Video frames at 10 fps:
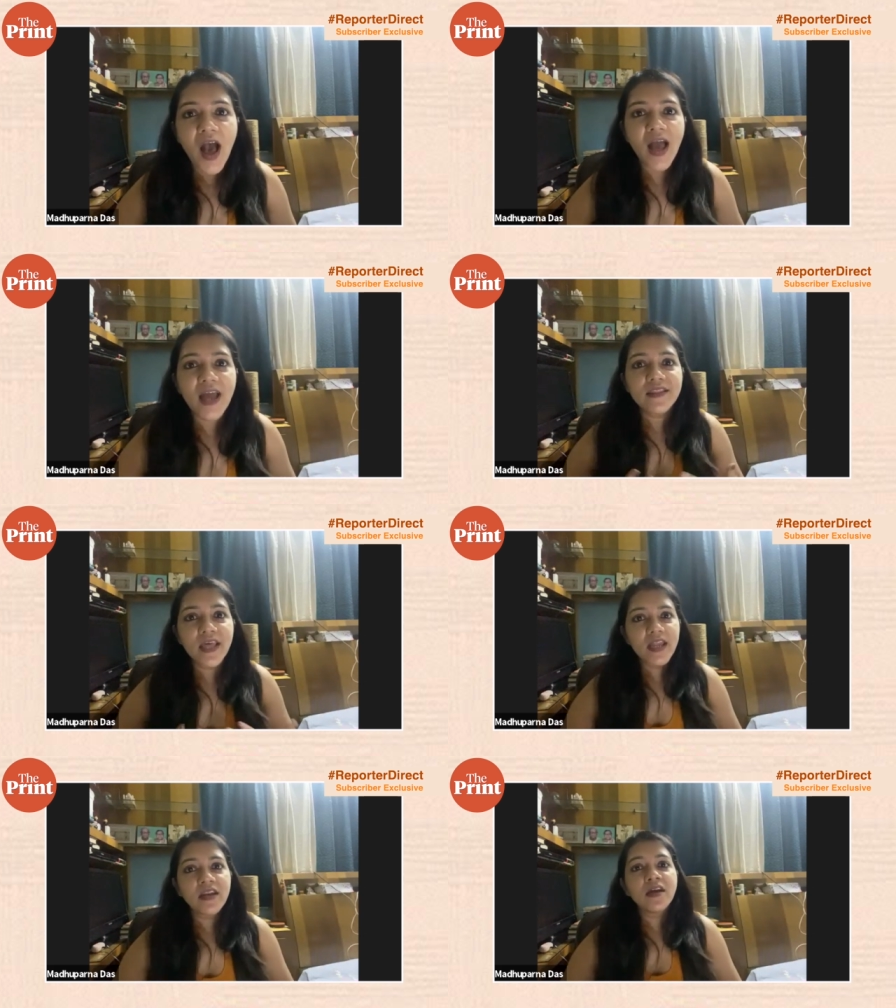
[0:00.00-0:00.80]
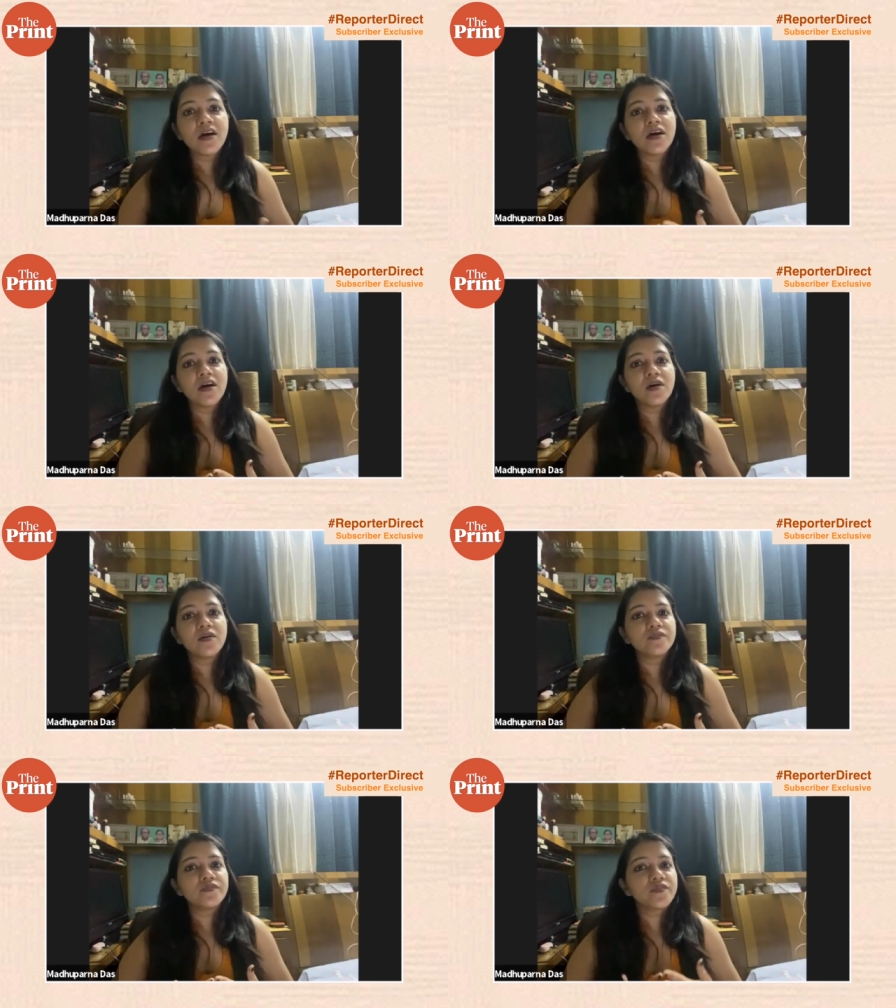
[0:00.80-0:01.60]
And then
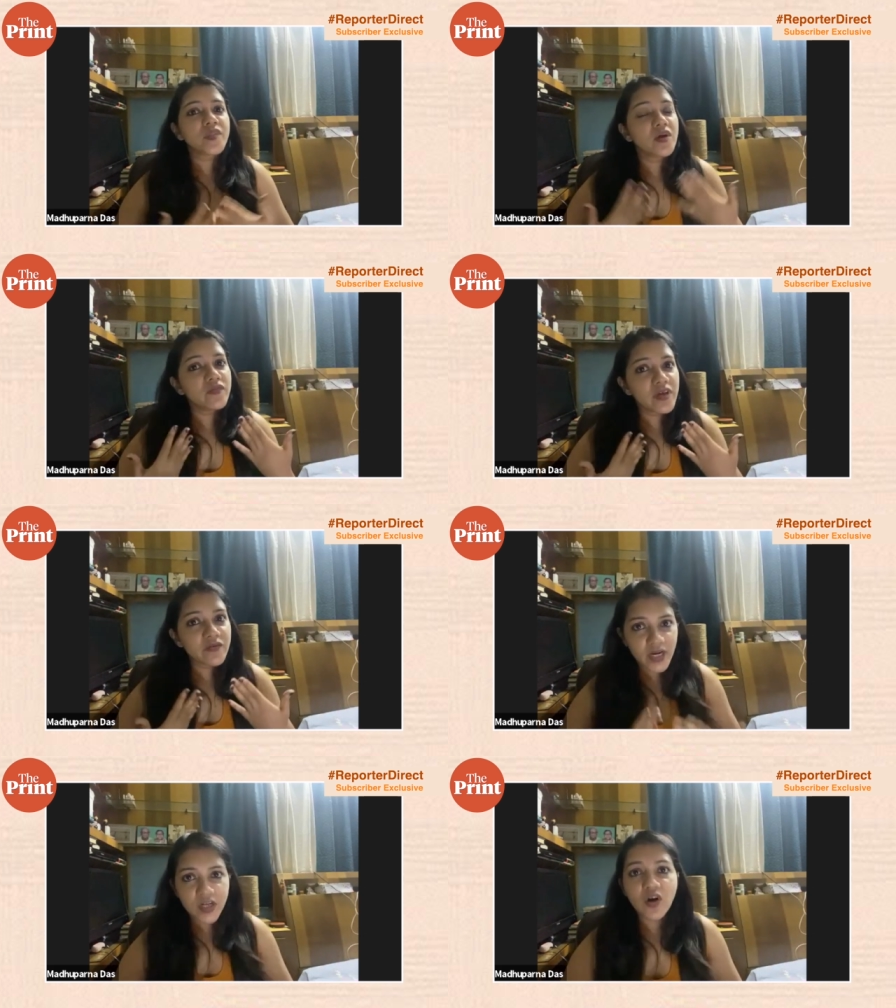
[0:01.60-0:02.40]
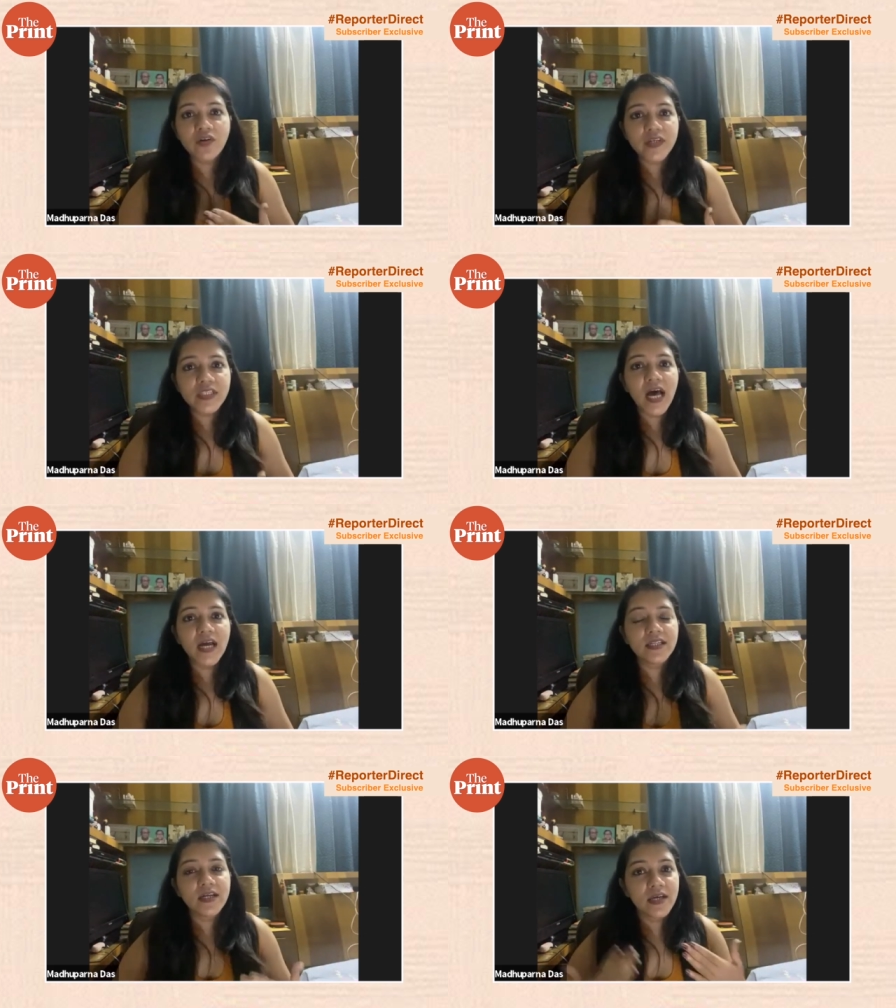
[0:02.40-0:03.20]
um, we went on with
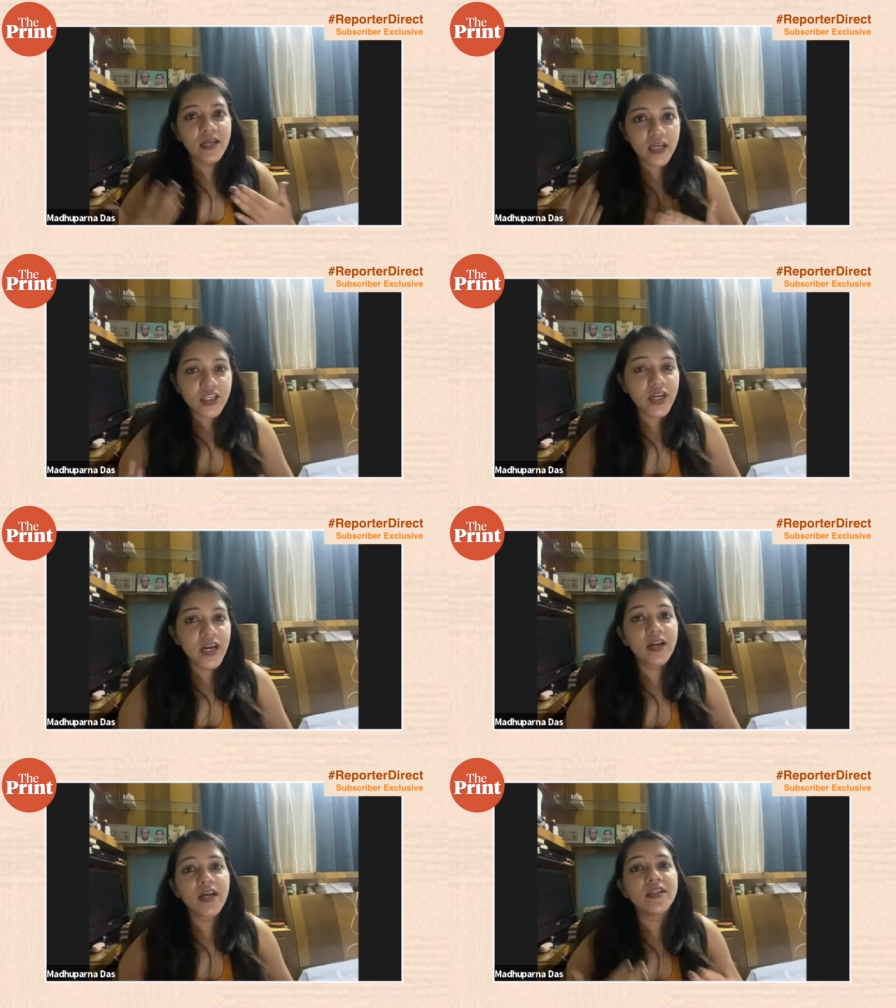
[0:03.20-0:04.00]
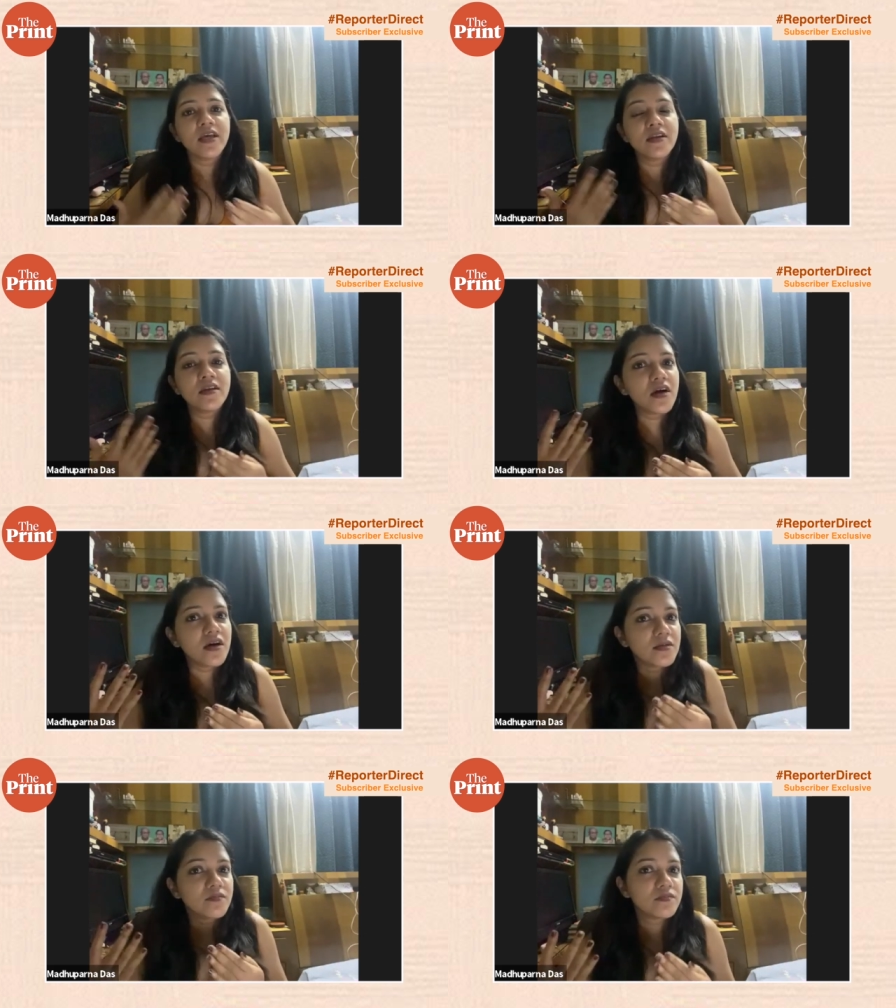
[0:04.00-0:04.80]
that. Then the election ended. Then uh,